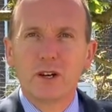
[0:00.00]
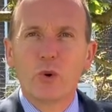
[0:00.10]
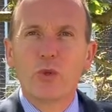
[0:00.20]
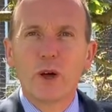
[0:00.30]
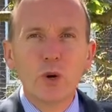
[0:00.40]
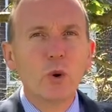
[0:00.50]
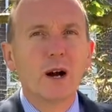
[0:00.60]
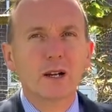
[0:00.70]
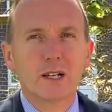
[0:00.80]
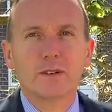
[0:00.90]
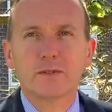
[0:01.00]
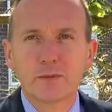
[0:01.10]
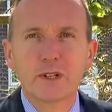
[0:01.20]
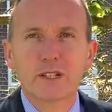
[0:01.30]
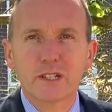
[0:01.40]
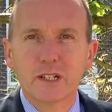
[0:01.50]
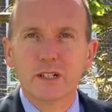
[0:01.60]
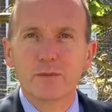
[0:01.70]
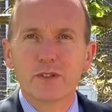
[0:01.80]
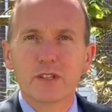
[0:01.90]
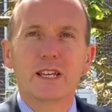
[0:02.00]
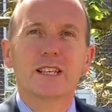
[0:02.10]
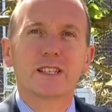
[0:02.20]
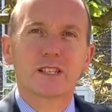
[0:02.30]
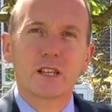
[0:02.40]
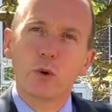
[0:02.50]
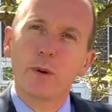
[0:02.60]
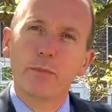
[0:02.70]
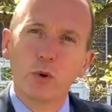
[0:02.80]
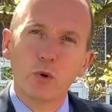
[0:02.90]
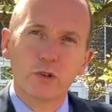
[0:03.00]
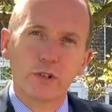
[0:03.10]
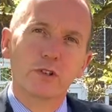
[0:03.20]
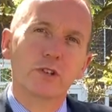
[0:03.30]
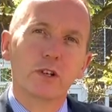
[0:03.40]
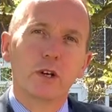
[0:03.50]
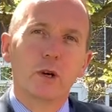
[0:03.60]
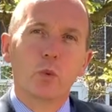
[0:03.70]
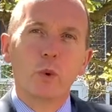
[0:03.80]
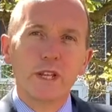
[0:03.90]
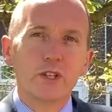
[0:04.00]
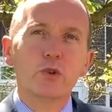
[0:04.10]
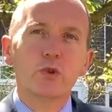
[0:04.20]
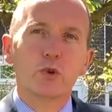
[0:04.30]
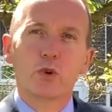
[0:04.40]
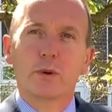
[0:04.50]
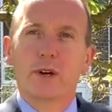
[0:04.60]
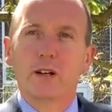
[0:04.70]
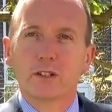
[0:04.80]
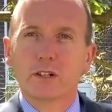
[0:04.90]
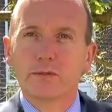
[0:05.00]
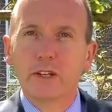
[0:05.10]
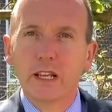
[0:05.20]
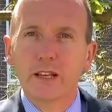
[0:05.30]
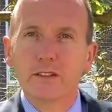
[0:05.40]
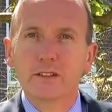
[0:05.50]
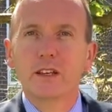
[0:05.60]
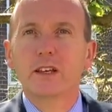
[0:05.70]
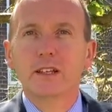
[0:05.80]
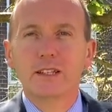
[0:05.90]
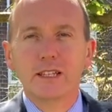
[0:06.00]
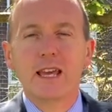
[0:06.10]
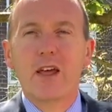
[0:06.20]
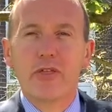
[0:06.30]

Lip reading: Although uncomfortable at times, it's so important we do talk about our feelings to get